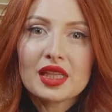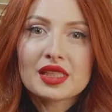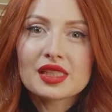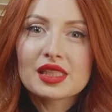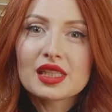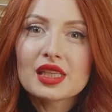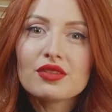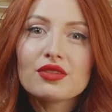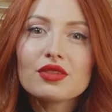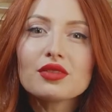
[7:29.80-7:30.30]

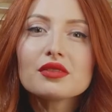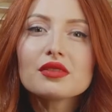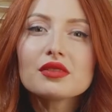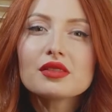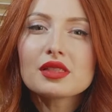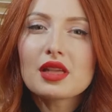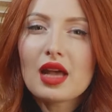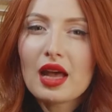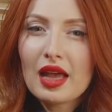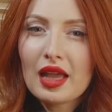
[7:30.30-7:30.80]
give you the
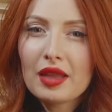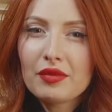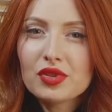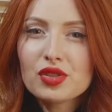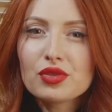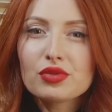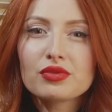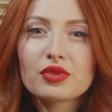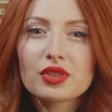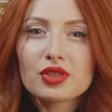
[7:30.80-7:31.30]
time
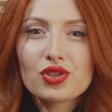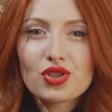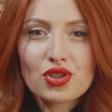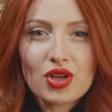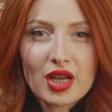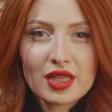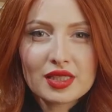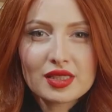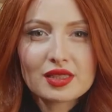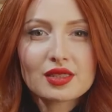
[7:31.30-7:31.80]
to
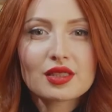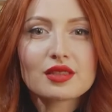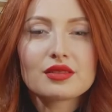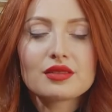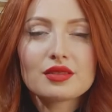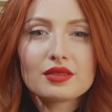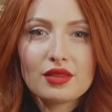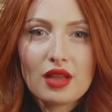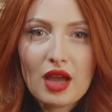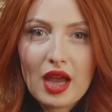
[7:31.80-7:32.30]
adjust
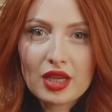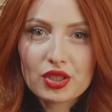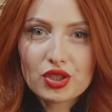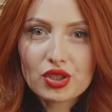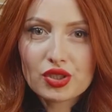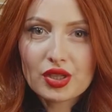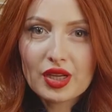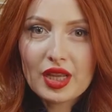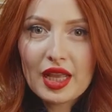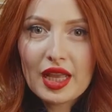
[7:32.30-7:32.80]
the
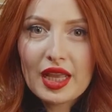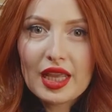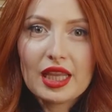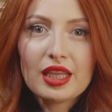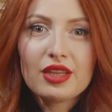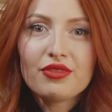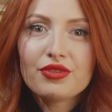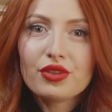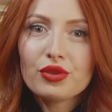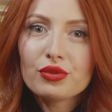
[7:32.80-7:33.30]
lash.
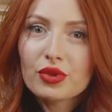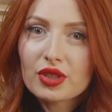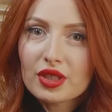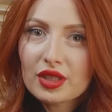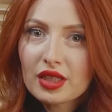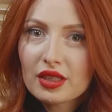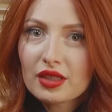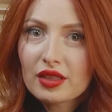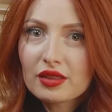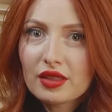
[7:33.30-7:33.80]
If you're
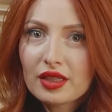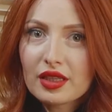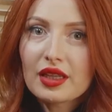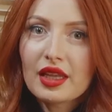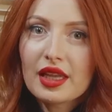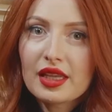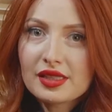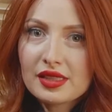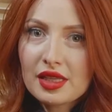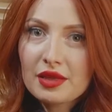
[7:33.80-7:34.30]
working, like
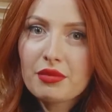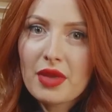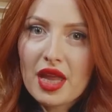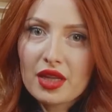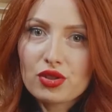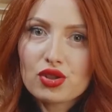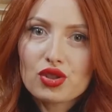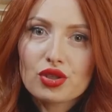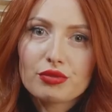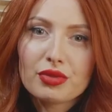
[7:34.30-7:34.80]
as I
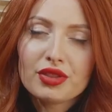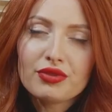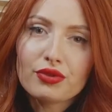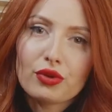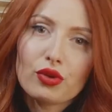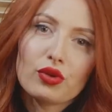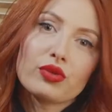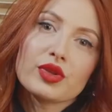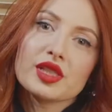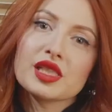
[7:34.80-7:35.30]
mentioned
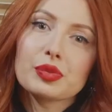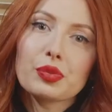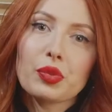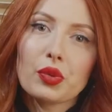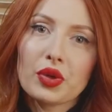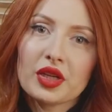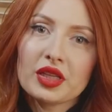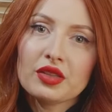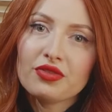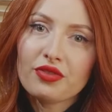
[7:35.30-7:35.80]
before, with
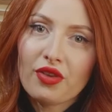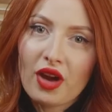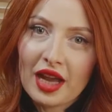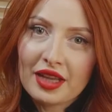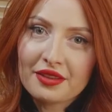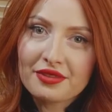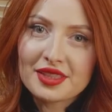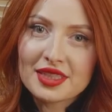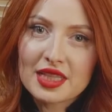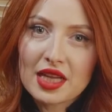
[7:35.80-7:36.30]

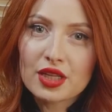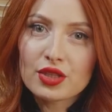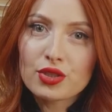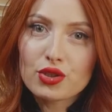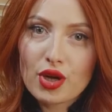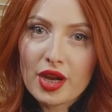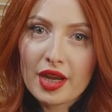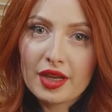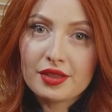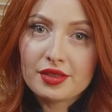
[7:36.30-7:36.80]
0.5 second
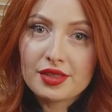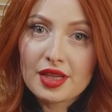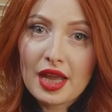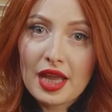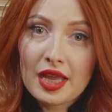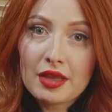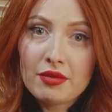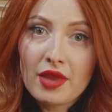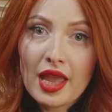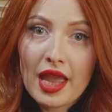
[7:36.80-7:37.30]
drying
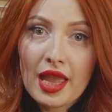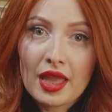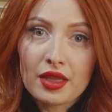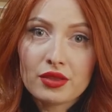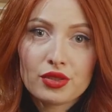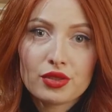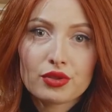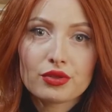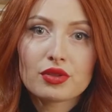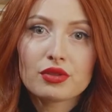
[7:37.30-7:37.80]
time
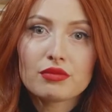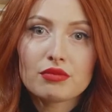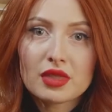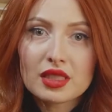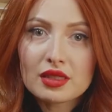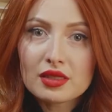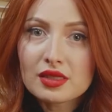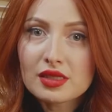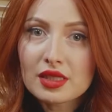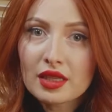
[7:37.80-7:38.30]
and your
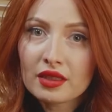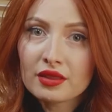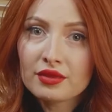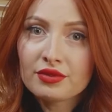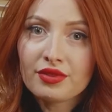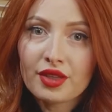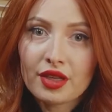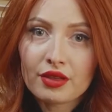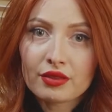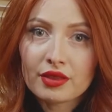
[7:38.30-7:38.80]
humidity are
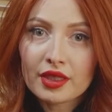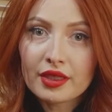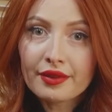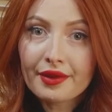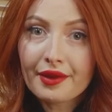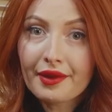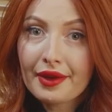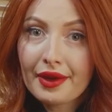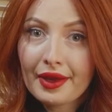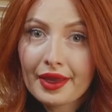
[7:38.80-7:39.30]
very
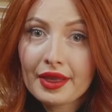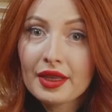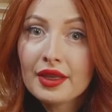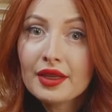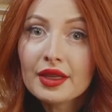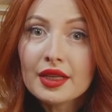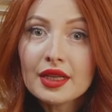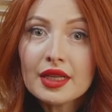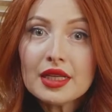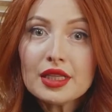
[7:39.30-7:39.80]
high,
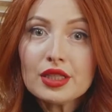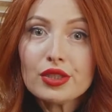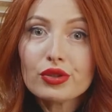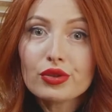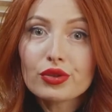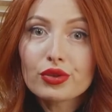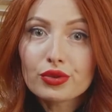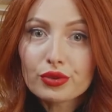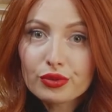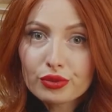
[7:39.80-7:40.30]
your
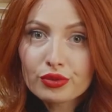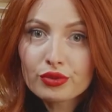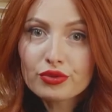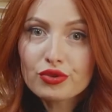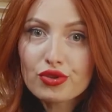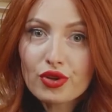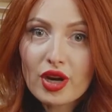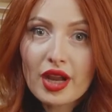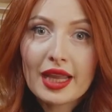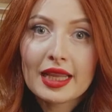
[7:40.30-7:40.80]
glue
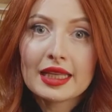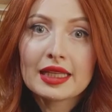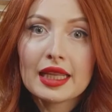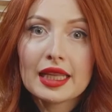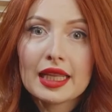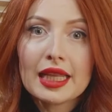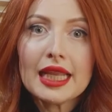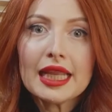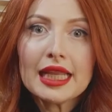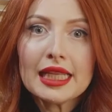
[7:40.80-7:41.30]
drying
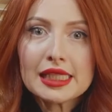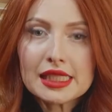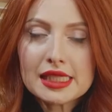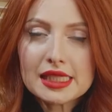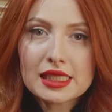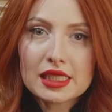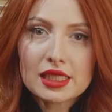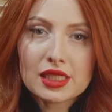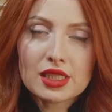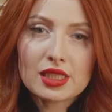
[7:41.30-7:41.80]

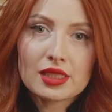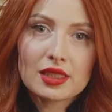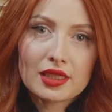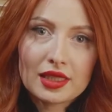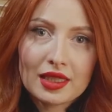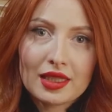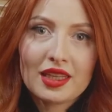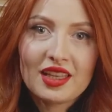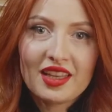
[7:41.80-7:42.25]
instantly